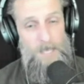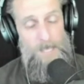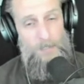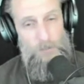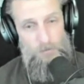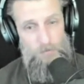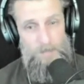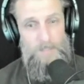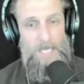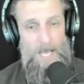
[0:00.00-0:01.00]

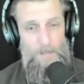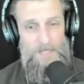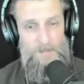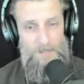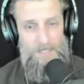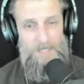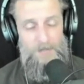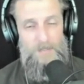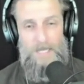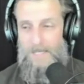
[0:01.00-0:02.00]
extremely happy to be
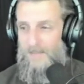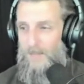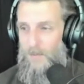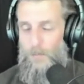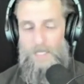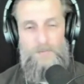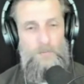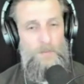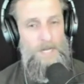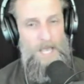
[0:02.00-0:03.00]
here. The last couple weeks
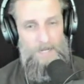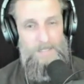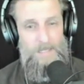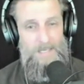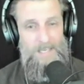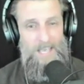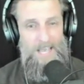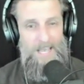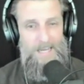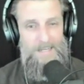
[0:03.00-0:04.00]
have been hectic,
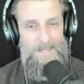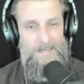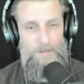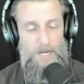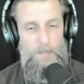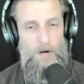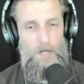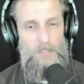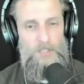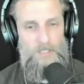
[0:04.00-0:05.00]
and uh, my
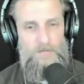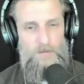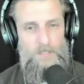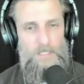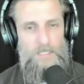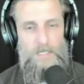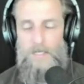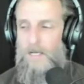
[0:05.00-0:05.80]
apologies for the